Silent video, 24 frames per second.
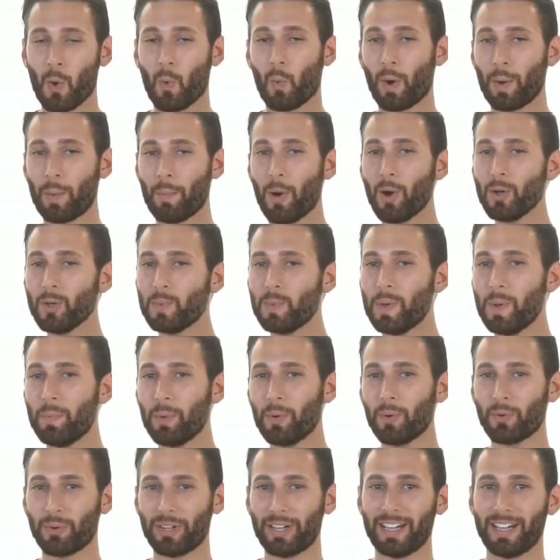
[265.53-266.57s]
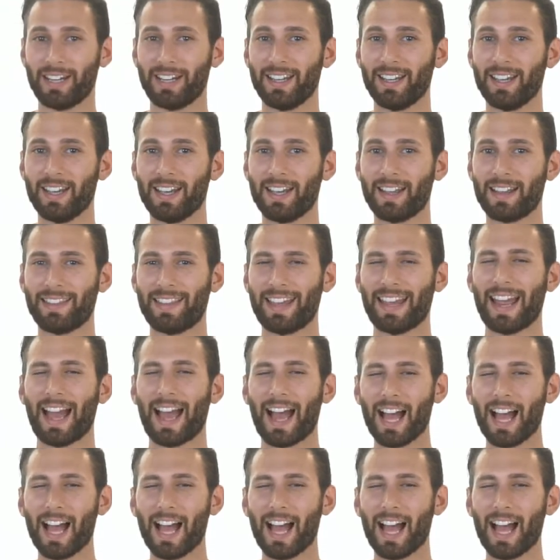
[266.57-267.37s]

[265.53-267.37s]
When most people read, they